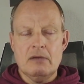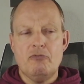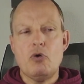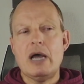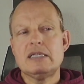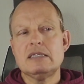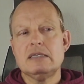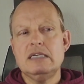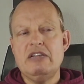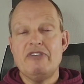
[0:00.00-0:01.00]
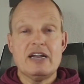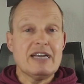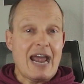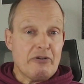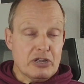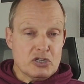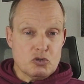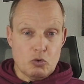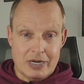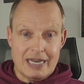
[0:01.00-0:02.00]
What the veterinarians
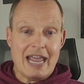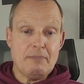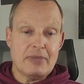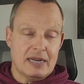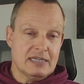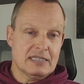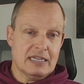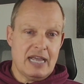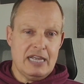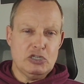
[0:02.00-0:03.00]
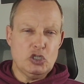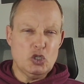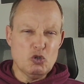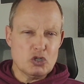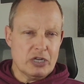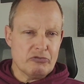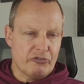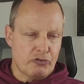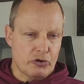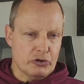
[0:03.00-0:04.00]
who claim that is the case usually
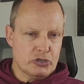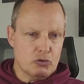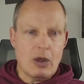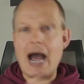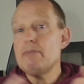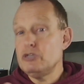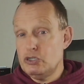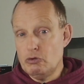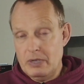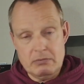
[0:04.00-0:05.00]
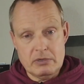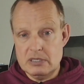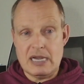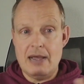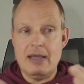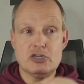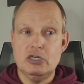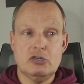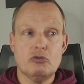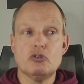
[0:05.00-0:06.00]
referring to, I'm assuming, because I actually
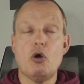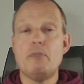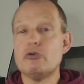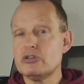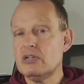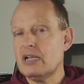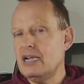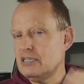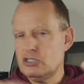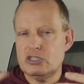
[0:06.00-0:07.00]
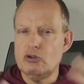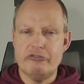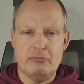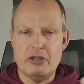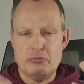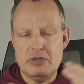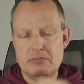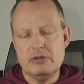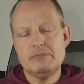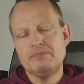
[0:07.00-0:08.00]
don't know a personal case, I just know it from other
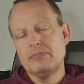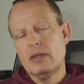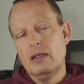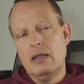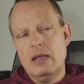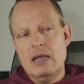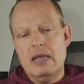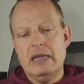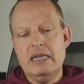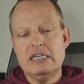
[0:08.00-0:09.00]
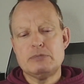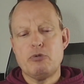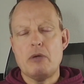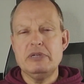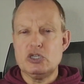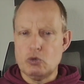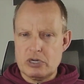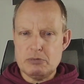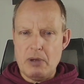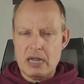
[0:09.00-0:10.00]
people, is probably sore
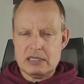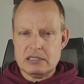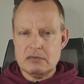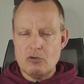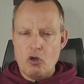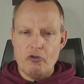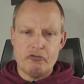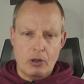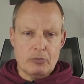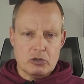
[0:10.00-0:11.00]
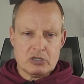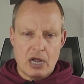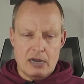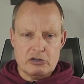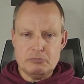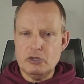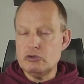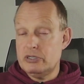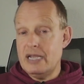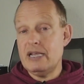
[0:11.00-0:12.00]
spots from those collars,
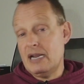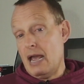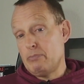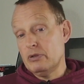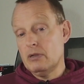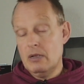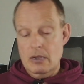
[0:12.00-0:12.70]
because they can happen.